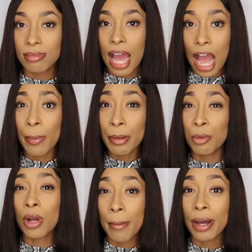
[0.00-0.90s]
how
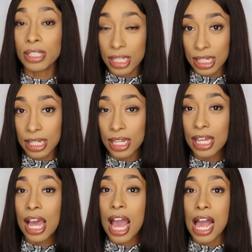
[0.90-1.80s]
people come out to eat.
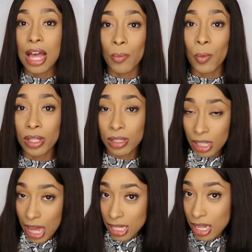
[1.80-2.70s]
And what
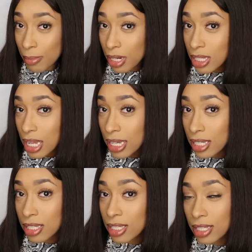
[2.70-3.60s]
last thing I'm gonna say
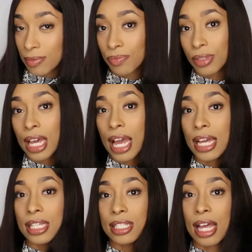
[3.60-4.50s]

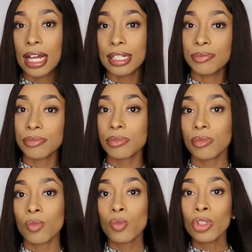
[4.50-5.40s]
is that
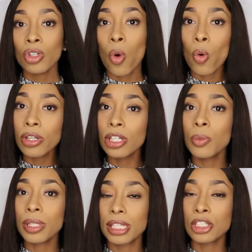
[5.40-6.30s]
order
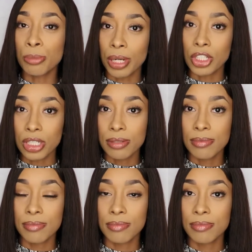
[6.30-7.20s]
within your budget.
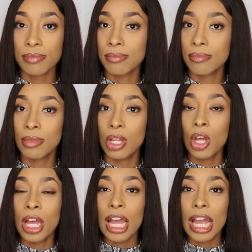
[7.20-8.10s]

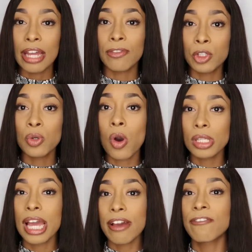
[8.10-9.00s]
If you
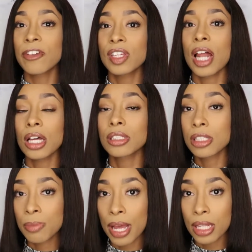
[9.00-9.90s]
only have $50 to
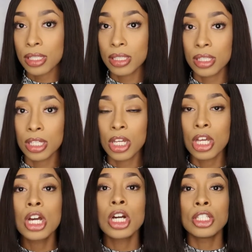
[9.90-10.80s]
spend,
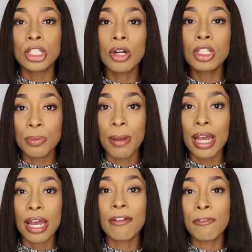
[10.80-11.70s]
don't
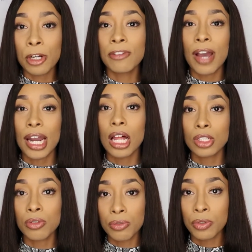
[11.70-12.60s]
spend
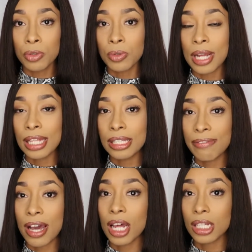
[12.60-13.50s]
$45 on food and leave
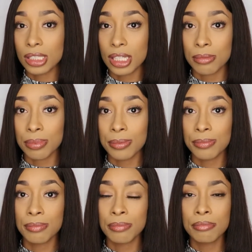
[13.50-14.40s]
$5 tip.
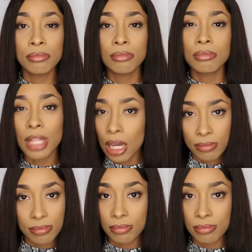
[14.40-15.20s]
No.